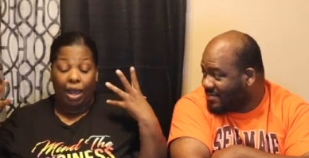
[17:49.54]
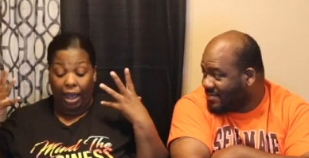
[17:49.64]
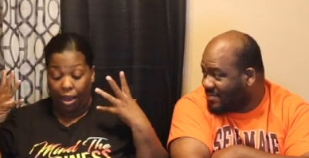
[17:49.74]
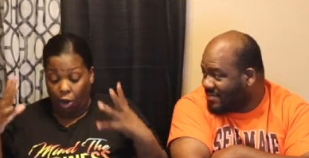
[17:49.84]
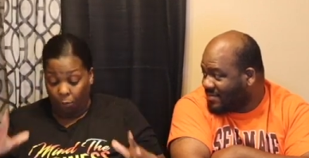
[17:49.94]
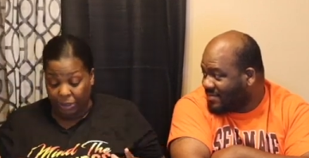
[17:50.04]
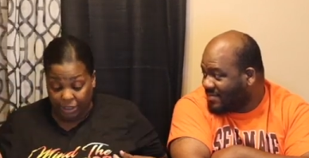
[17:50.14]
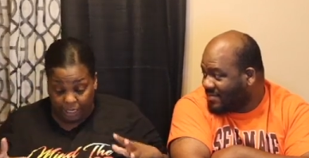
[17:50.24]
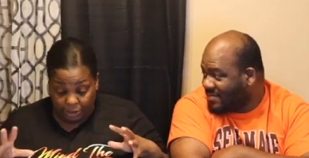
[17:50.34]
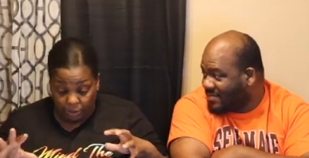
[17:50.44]
Speaker 1: I hope it's
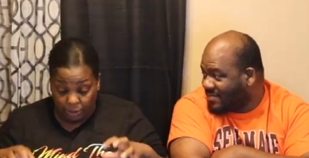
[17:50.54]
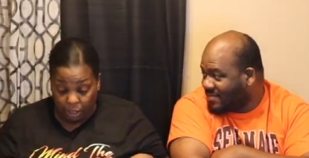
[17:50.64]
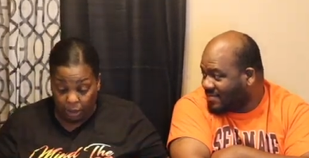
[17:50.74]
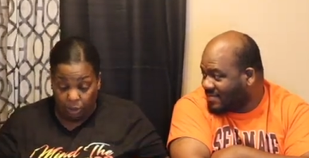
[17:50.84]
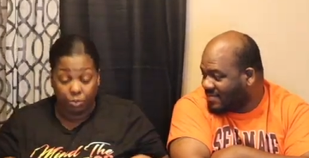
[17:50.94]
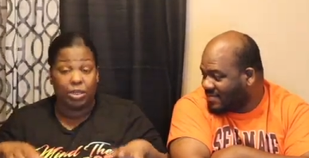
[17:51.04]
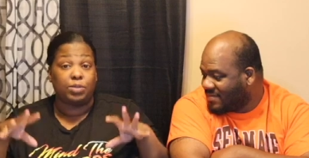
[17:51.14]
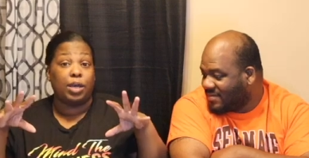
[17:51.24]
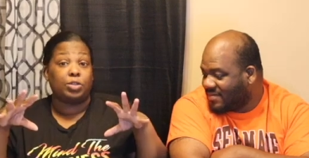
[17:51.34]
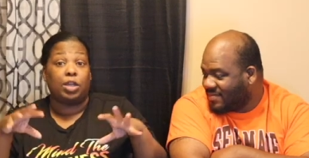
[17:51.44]
not too long. That's
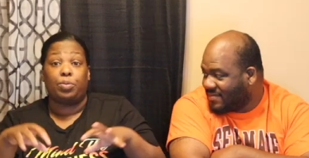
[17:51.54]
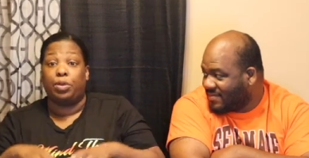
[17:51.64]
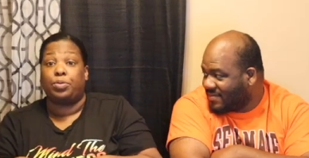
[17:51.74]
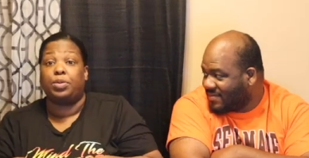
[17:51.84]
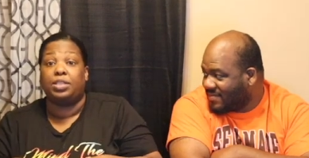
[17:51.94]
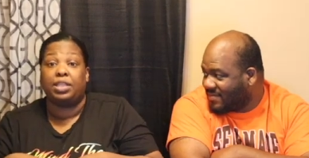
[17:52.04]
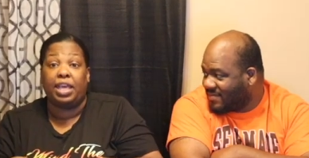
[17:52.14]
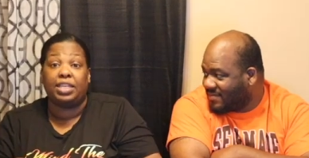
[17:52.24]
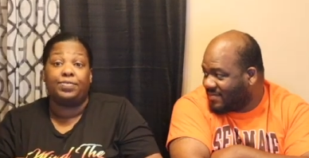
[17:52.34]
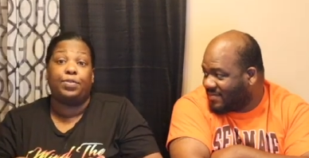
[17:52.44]
why I try to run through these
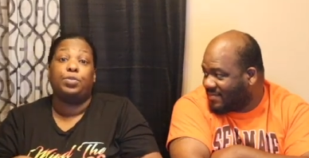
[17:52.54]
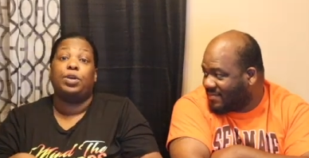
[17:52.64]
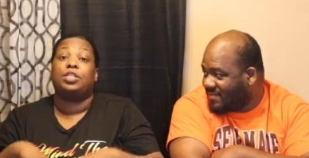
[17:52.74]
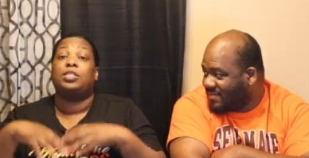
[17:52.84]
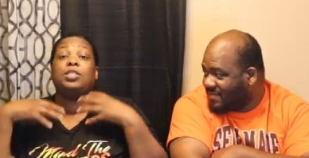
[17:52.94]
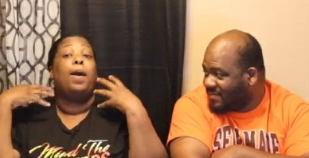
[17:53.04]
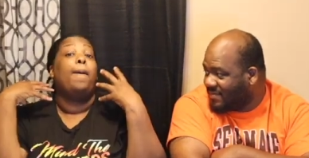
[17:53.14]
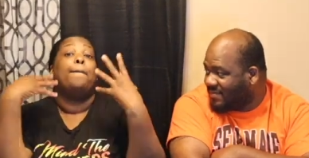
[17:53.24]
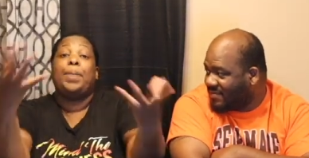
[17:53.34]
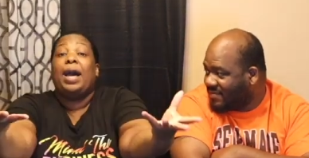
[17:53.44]
last few questions.
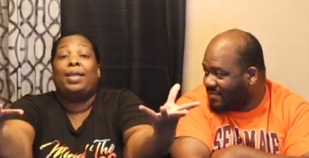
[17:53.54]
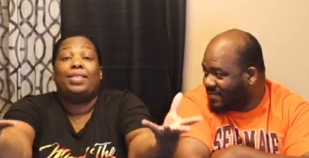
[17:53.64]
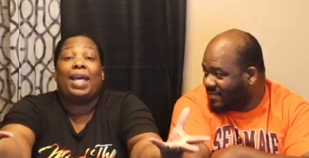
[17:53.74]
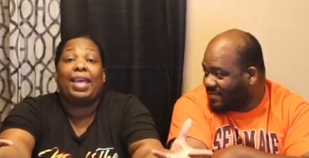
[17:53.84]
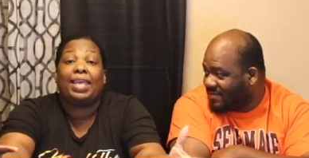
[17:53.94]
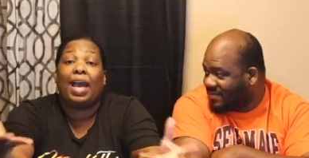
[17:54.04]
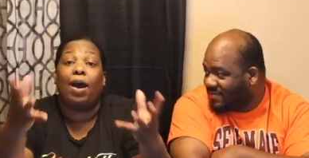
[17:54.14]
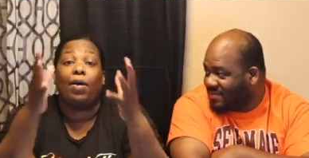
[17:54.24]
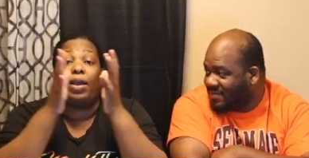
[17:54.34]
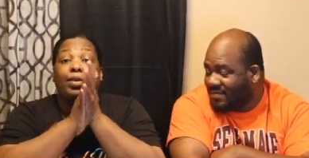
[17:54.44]
But thank
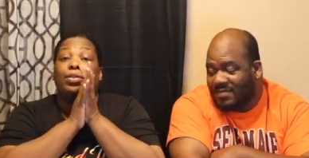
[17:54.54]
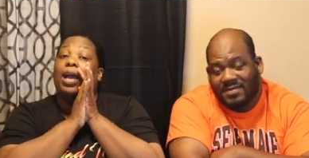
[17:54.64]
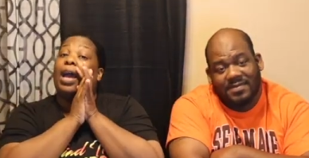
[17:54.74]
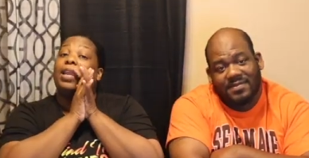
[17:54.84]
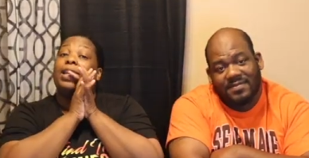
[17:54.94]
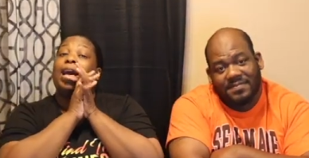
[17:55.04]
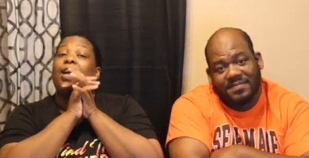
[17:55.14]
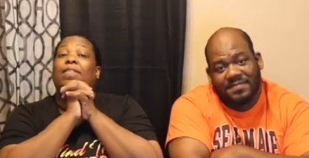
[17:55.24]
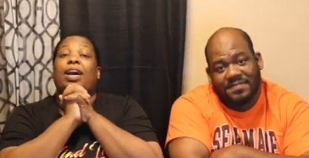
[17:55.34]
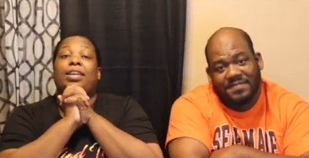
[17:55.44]
y'all. And I did not
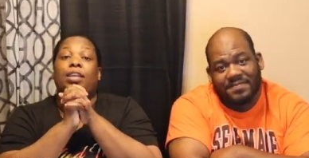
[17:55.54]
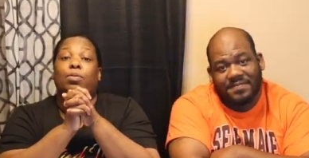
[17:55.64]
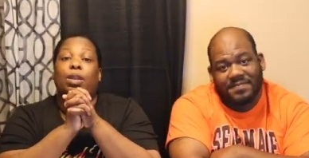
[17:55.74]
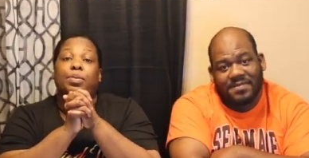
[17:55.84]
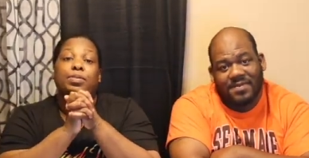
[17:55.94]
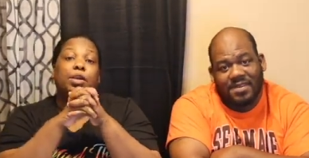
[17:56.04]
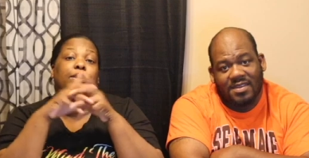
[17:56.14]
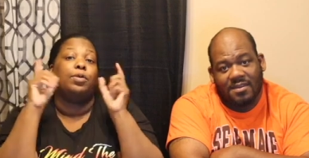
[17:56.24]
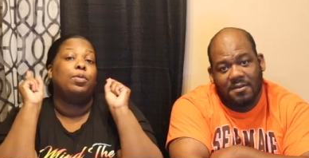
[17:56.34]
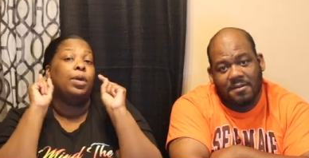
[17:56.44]
have an idea of what I was going
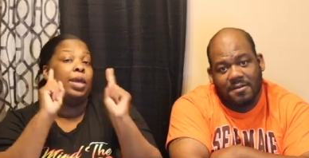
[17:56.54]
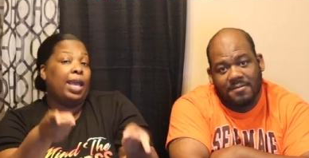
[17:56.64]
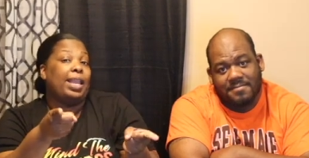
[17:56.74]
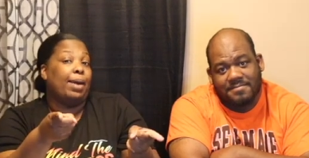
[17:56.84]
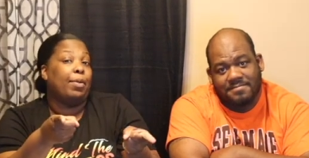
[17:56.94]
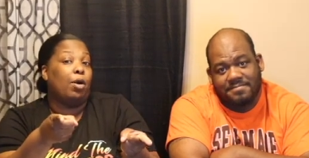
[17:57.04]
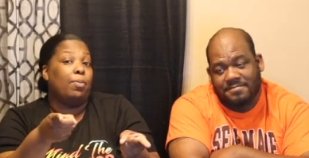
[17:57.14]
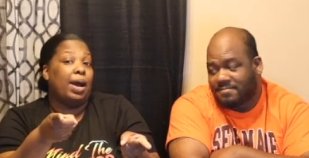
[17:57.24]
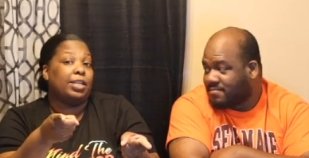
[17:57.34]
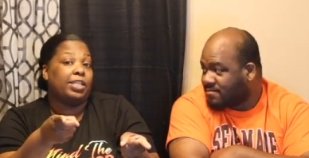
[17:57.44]
to do. And I'm on
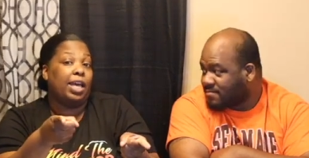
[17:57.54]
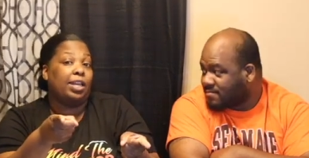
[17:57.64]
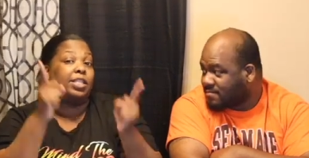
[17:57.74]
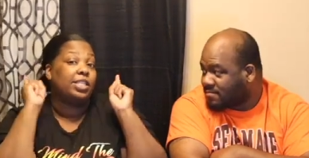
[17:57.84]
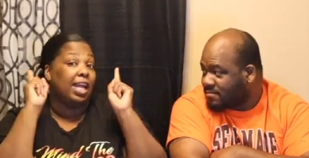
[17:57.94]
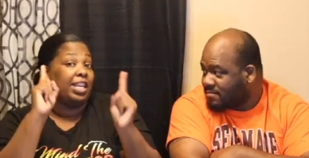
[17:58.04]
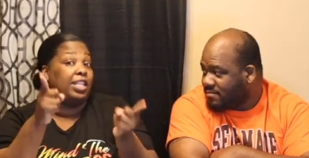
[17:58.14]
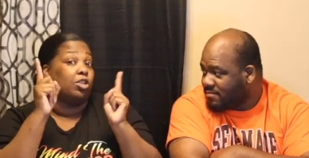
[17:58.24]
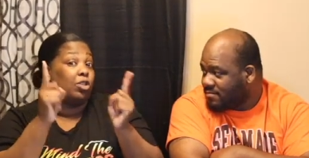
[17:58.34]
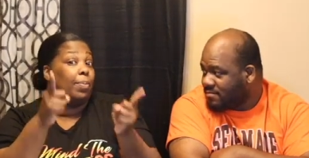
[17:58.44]
my challenge. And I
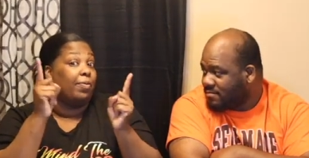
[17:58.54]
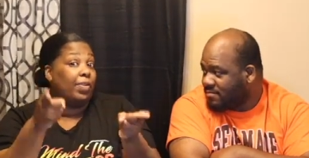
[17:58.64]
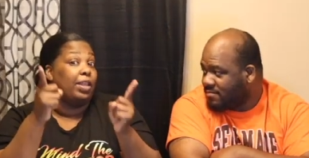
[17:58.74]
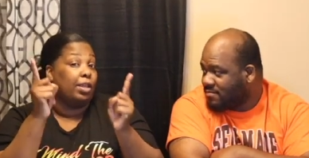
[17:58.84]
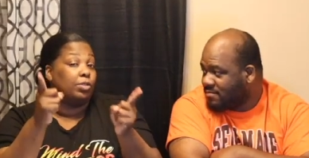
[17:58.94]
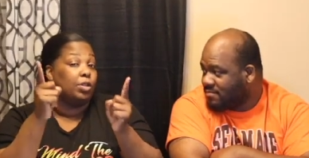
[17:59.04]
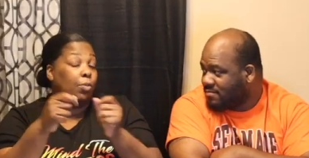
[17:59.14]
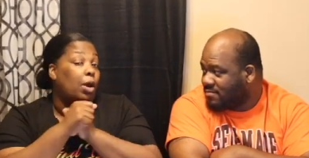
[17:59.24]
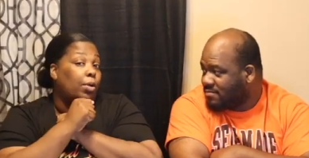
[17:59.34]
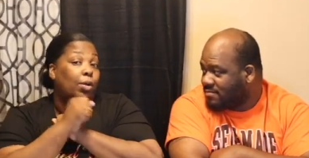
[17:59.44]
need to drop a video
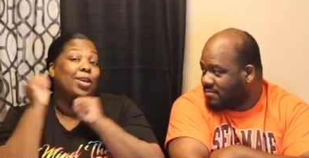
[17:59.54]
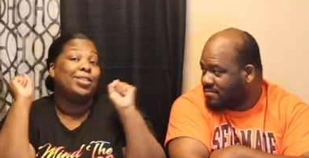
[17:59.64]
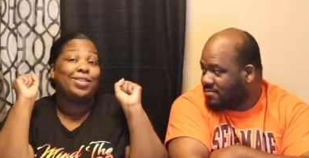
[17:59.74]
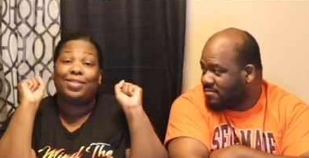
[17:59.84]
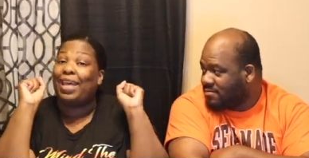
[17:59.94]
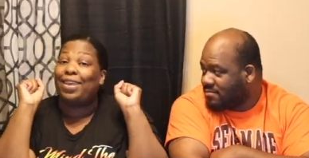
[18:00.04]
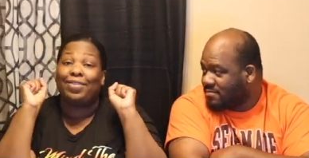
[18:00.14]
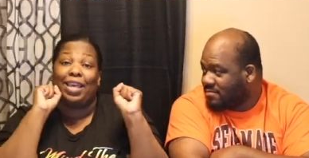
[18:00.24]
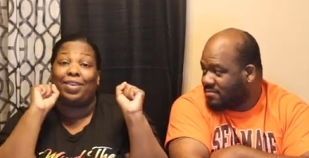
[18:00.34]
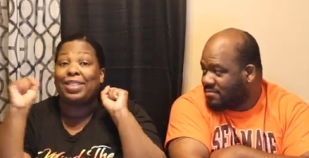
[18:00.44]
tomorrow. So thank
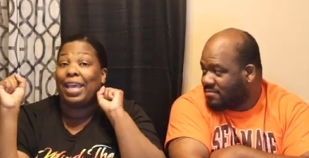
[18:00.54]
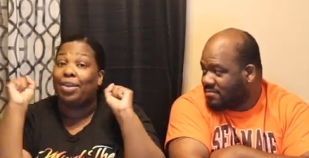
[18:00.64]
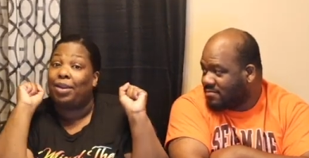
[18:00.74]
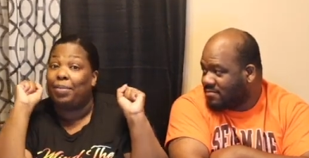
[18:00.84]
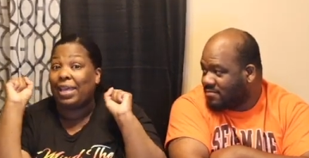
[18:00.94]
you, thank you, thank you. Let me